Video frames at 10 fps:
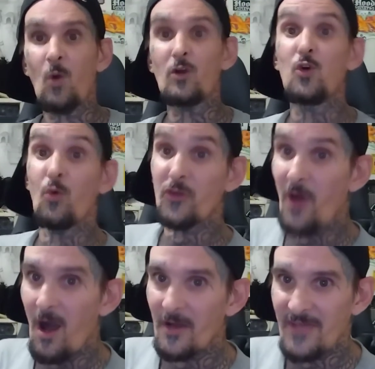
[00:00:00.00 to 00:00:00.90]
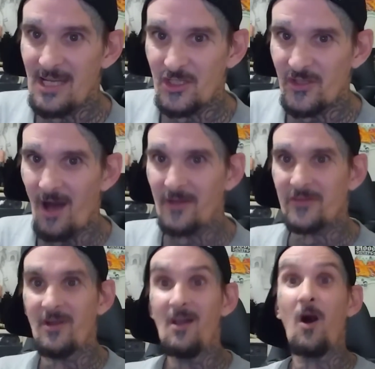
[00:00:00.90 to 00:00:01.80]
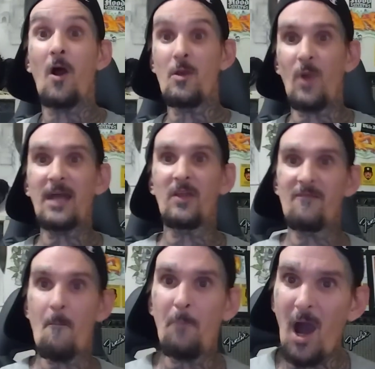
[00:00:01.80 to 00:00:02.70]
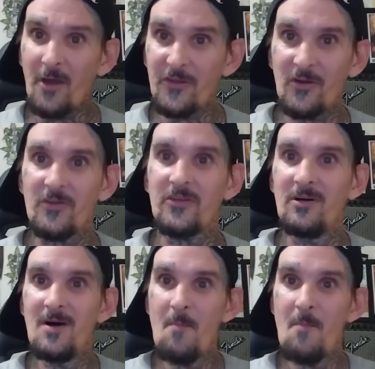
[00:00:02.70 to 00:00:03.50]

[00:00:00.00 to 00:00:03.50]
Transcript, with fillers: or cool socks, hand socks, and regularly even boxers.